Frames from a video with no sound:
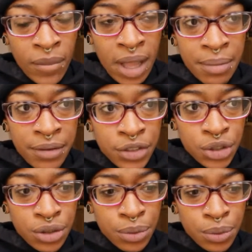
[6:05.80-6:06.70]
I'm not for
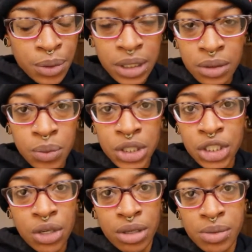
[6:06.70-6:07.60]
sure what
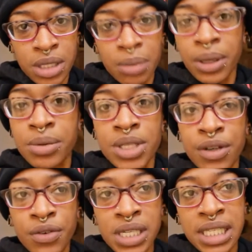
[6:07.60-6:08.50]
show he was on, but he was on
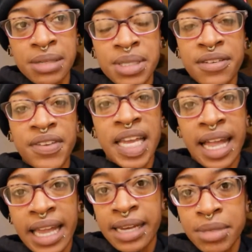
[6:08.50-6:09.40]
The Voice. MTV
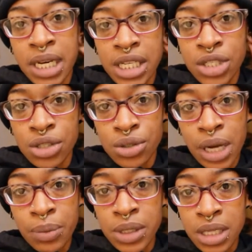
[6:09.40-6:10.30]
had came to their school.
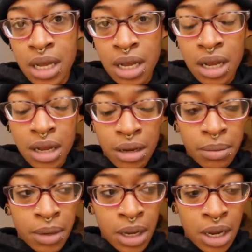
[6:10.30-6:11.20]
They went to
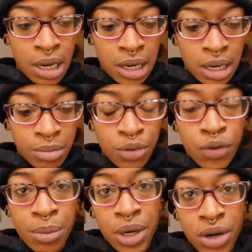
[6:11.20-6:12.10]

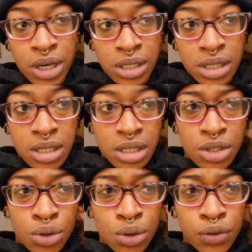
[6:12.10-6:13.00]
Performing Arts, the
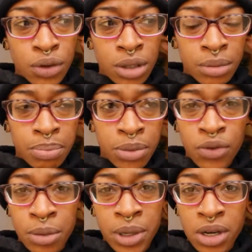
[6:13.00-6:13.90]
school for
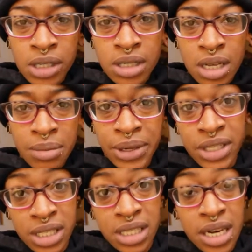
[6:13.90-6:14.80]
Performing Arts here
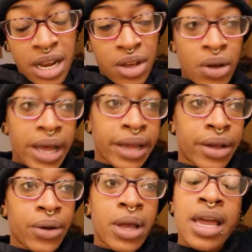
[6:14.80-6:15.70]
in Cincinnati,
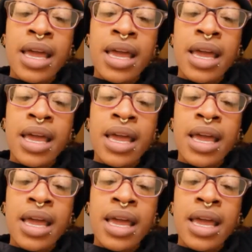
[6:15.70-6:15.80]
Ohio.